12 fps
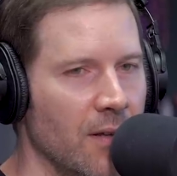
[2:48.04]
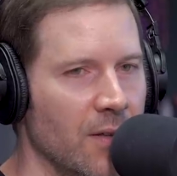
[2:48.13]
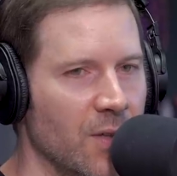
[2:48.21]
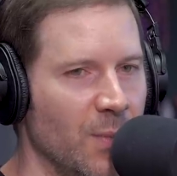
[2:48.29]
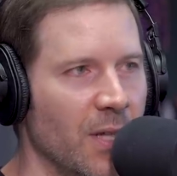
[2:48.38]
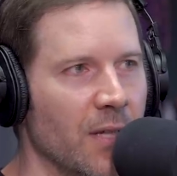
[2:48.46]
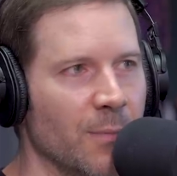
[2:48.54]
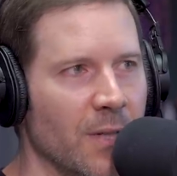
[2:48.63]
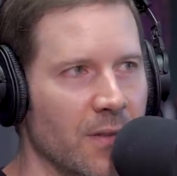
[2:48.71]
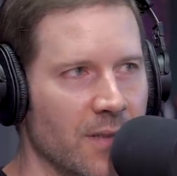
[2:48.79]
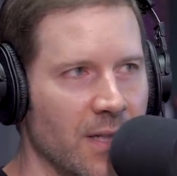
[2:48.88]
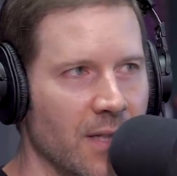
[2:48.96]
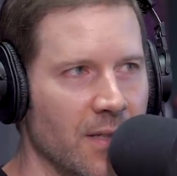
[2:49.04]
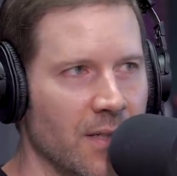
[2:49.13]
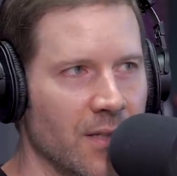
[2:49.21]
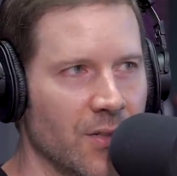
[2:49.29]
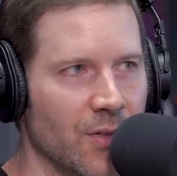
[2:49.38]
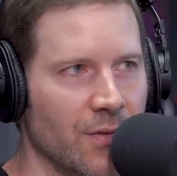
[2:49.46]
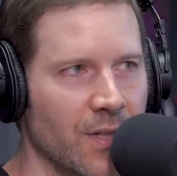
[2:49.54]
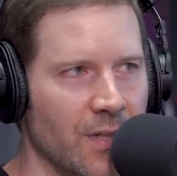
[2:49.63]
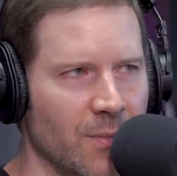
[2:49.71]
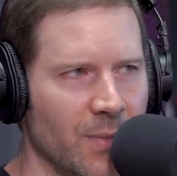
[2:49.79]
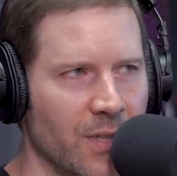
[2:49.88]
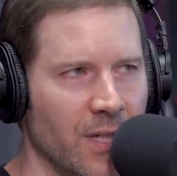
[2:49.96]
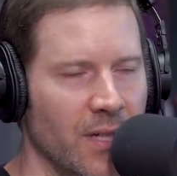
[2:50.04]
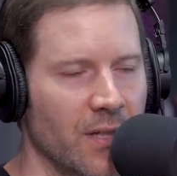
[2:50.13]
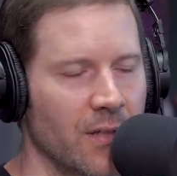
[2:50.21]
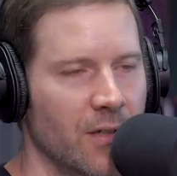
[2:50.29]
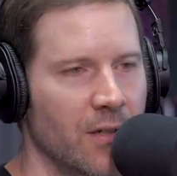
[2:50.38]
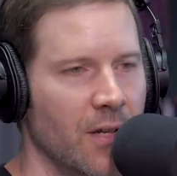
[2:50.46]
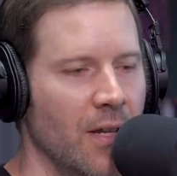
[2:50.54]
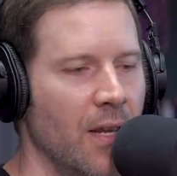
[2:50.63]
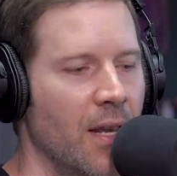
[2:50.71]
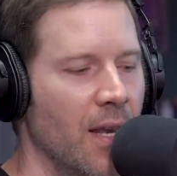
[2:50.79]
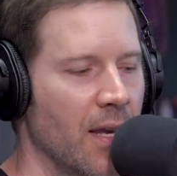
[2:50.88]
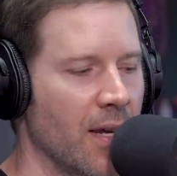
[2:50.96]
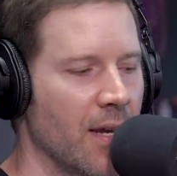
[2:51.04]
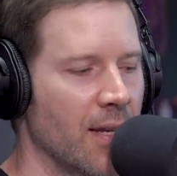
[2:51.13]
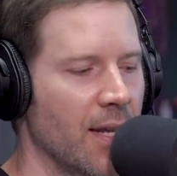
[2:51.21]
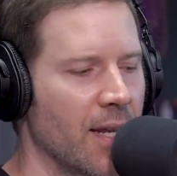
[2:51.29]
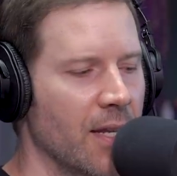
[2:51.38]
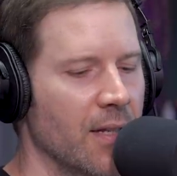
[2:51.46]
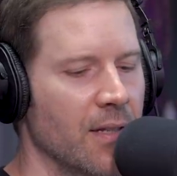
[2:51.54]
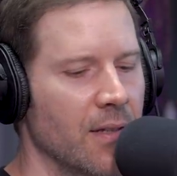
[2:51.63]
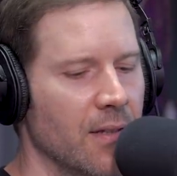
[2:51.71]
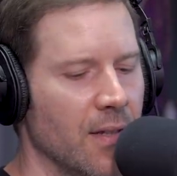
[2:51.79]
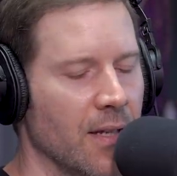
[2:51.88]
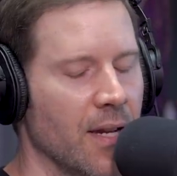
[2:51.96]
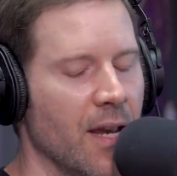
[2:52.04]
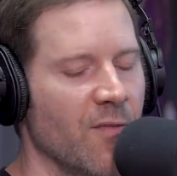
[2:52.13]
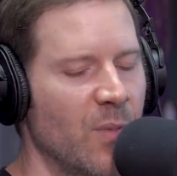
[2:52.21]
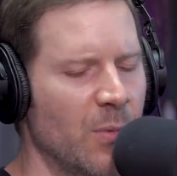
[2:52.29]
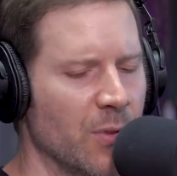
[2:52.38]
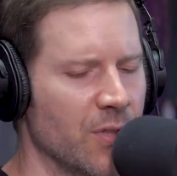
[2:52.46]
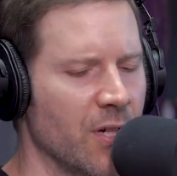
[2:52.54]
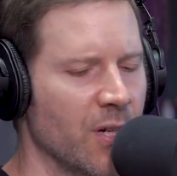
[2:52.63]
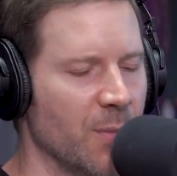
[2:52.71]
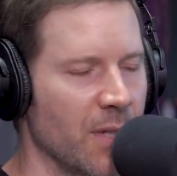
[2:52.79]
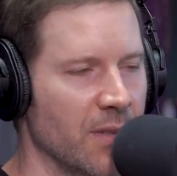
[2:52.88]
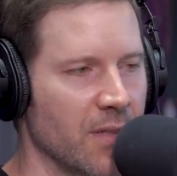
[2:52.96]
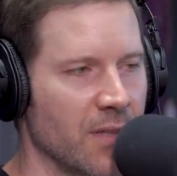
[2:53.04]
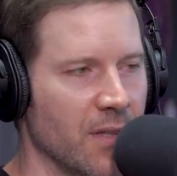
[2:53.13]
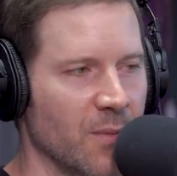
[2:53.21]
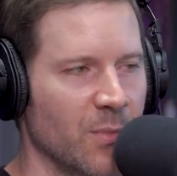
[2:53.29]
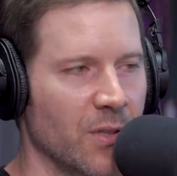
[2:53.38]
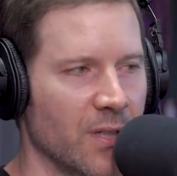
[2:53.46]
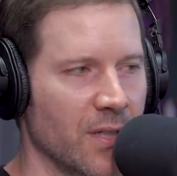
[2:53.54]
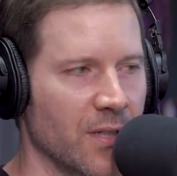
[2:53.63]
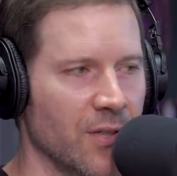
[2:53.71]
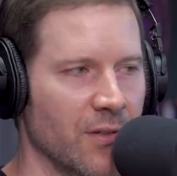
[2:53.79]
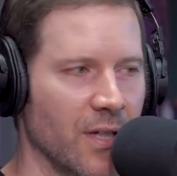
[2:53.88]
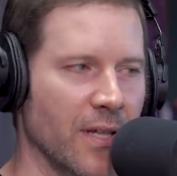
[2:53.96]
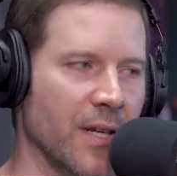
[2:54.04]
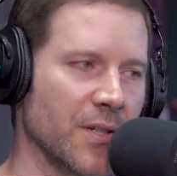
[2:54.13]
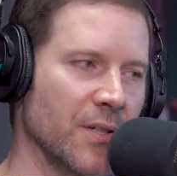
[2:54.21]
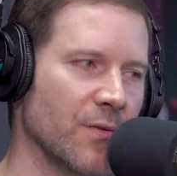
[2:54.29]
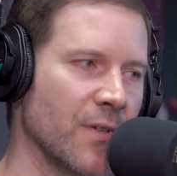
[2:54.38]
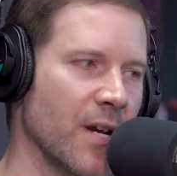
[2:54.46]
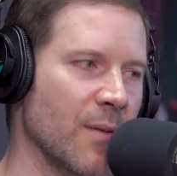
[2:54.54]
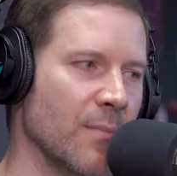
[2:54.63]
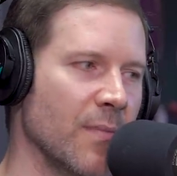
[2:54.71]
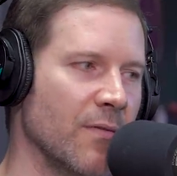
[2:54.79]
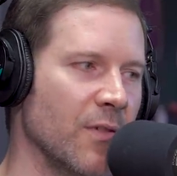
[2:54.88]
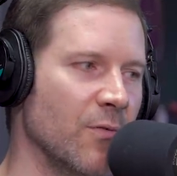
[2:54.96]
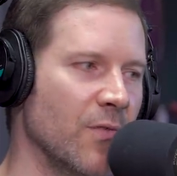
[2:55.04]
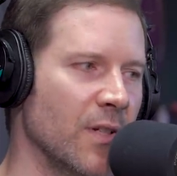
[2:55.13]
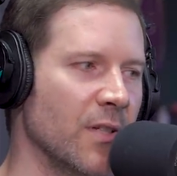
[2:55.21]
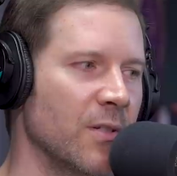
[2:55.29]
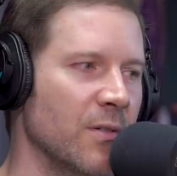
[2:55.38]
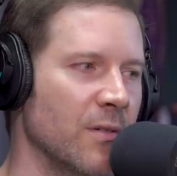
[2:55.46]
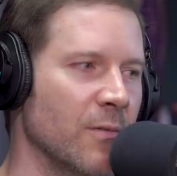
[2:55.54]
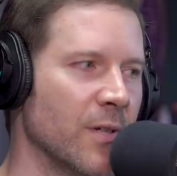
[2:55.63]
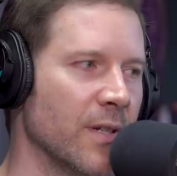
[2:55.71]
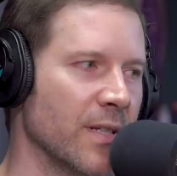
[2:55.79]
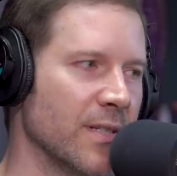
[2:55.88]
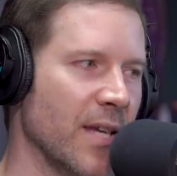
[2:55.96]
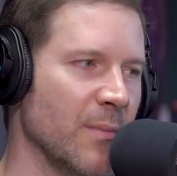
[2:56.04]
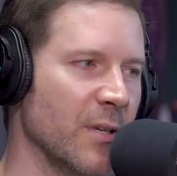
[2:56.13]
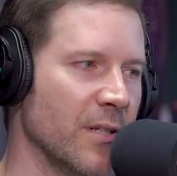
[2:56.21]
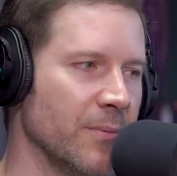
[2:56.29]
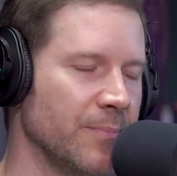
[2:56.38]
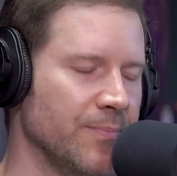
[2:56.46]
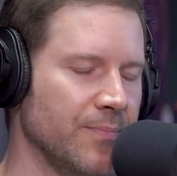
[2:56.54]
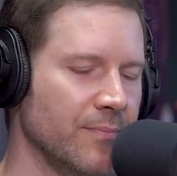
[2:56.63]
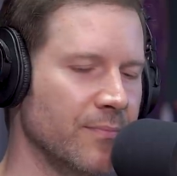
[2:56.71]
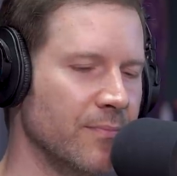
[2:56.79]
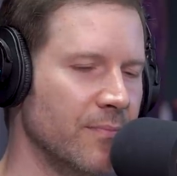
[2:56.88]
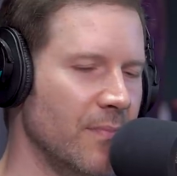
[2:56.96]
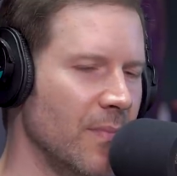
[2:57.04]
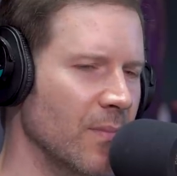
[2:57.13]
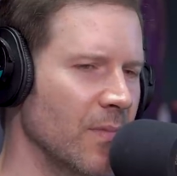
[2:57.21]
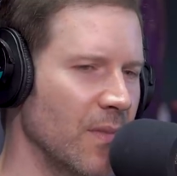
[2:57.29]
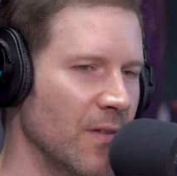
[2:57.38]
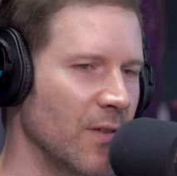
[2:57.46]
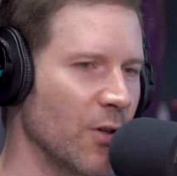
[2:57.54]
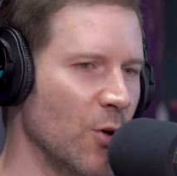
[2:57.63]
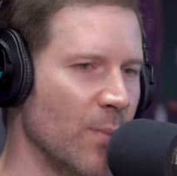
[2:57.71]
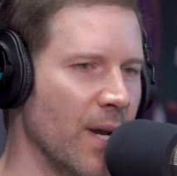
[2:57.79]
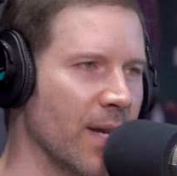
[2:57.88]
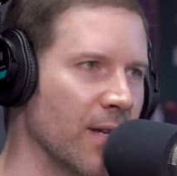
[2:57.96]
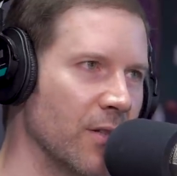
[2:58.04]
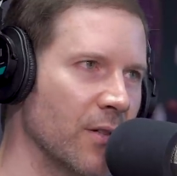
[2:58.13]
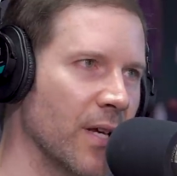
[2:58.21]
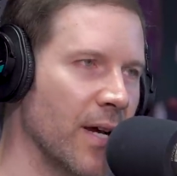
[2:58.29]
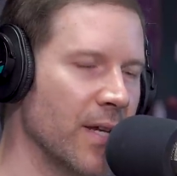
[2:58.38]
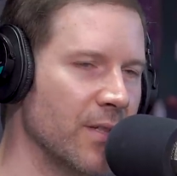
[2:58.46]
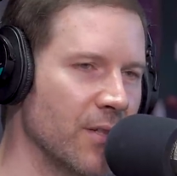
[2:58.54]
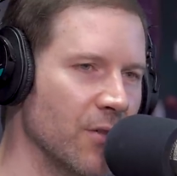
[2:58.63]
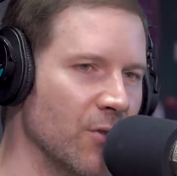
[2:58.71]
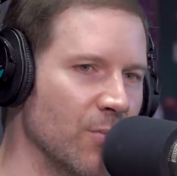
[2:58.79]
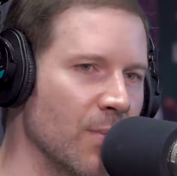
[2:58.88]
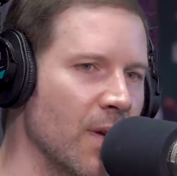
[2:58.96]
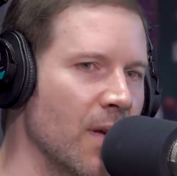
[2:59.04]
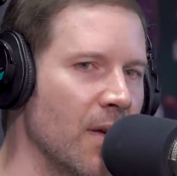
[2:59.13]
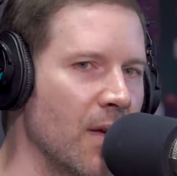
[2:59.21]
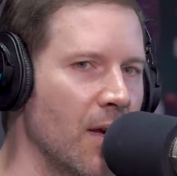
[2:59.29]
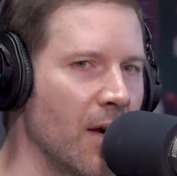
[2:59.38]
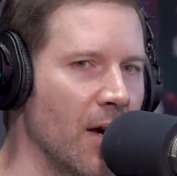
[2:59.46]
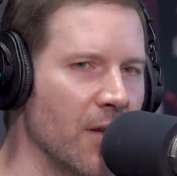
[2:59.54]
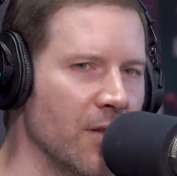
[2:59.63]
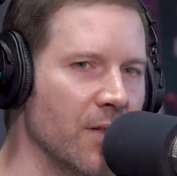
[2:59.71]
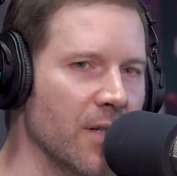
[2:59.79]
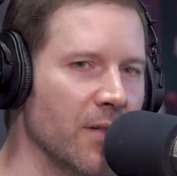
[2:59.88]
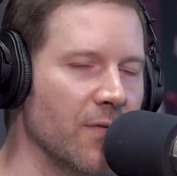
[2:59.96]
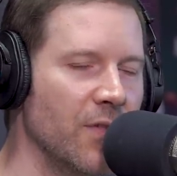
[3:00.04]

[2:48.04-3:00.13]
speaking about things in the streets in mm-hmm. particular. Mm-hmm. And I liken it, and I have people talk about this in the book, The History of Gangster Rap. If you really want to examine it, if you go back and look at Ice Cube, other than a